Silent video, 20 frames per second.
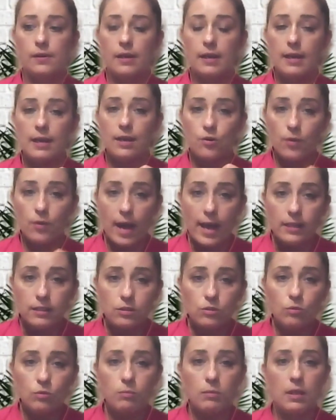Write
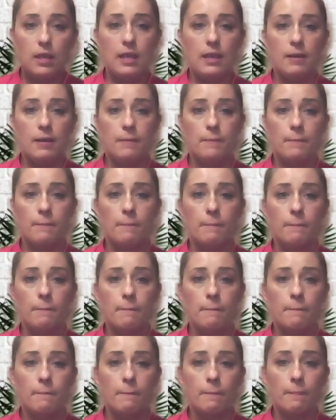to me
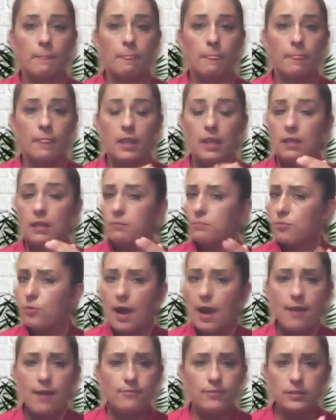in
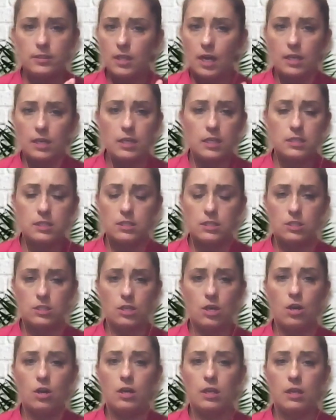private, not
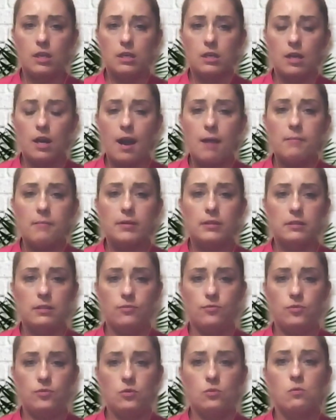necessarily in comment
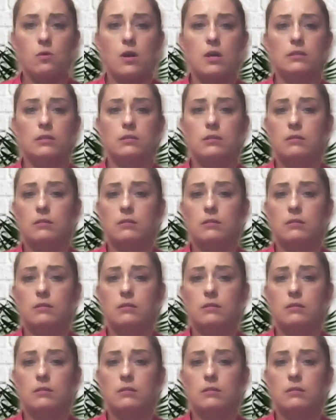if you want,